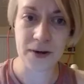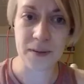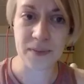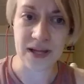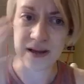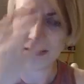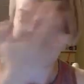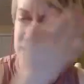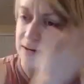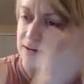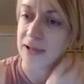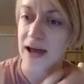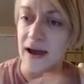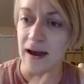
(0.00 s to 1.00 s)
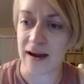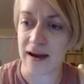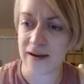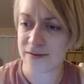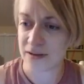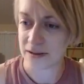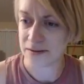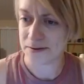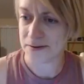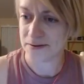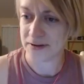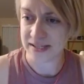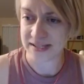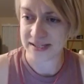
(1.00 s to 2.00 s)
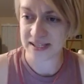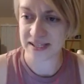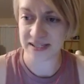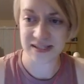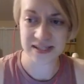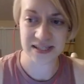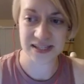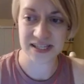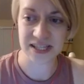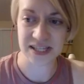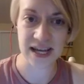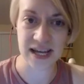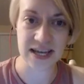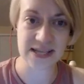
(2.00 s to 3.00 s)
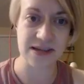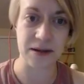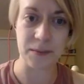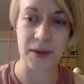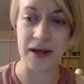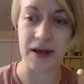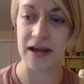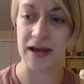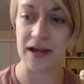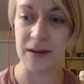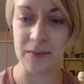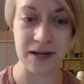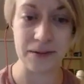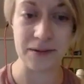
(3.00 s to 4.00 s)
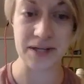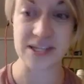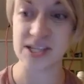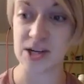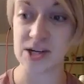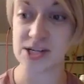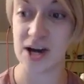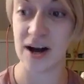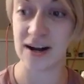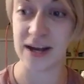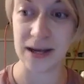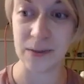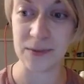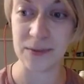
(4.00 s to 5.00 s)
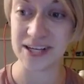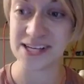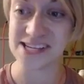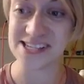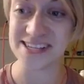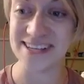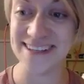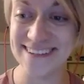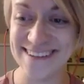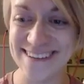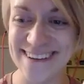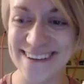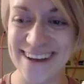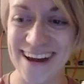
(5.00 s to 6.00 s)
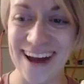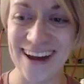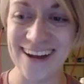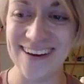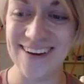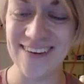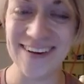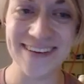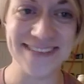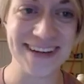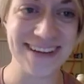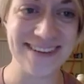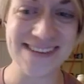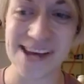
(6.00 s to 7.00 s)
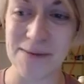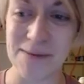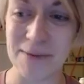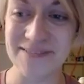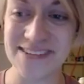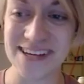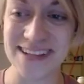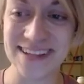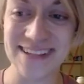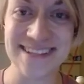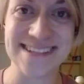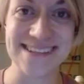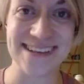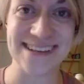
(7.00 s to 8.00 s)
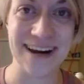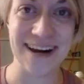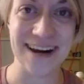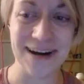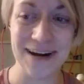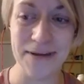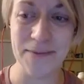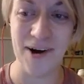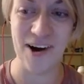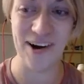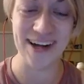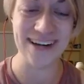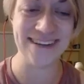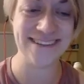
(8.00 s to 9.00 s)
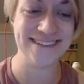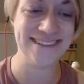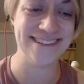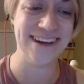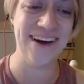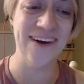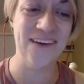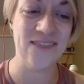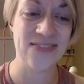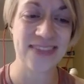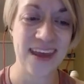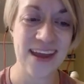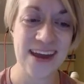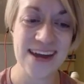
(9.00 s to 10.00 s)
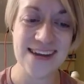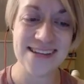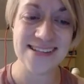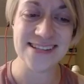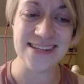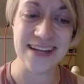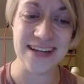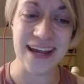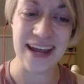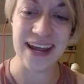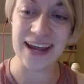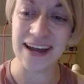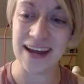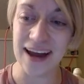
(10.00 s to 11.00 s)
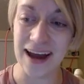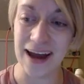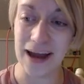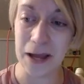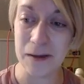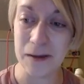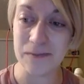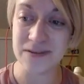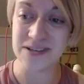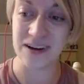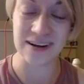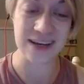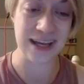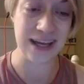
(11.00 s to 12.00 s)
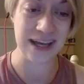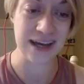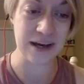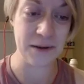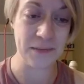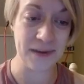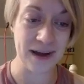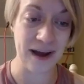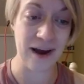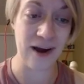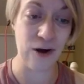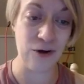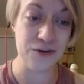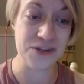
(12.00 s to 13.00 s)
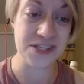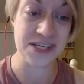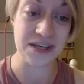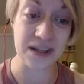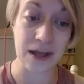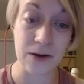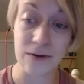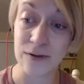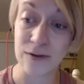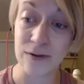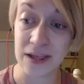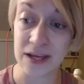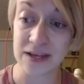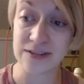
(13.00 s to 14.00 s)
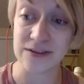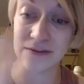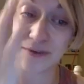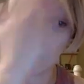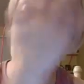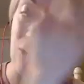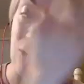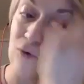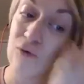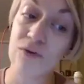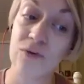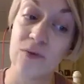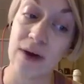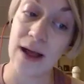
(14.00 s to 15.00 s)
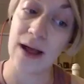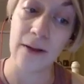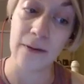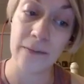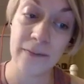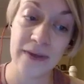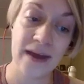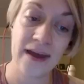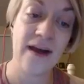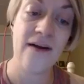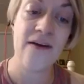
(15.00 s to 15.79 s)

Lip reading: I believe I'm live, although it delays on my end, but I'm going to start talking because I know every other time I've done this, I'm on. So today I'm talking about dealing with feelings of overwhelm